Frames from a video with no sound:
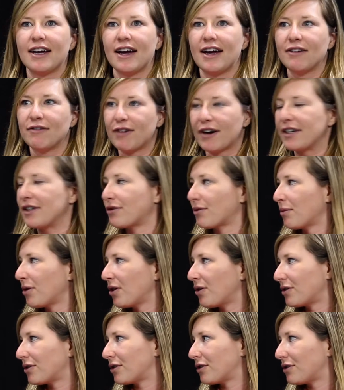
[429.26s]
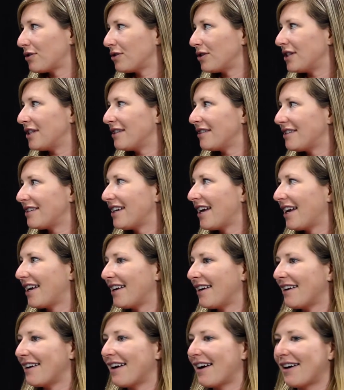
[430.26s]
advice from the older students
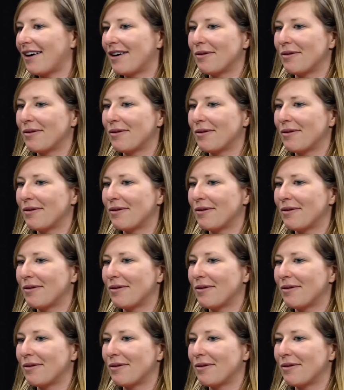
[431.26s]
and